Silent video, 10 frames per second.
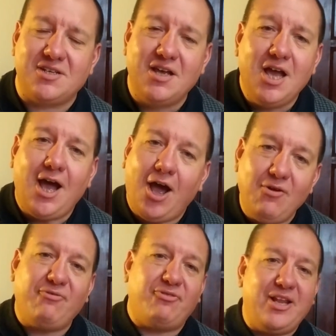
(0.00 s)
and
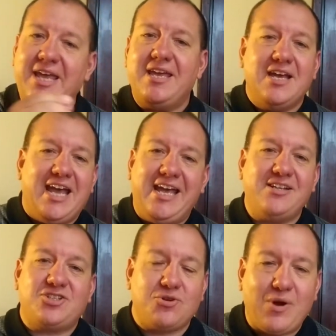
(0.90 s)
hopefully
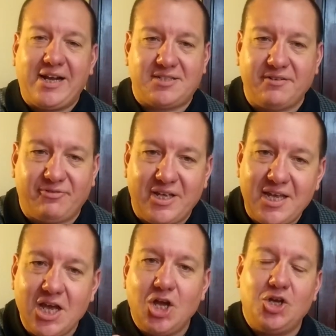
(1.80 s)
interactively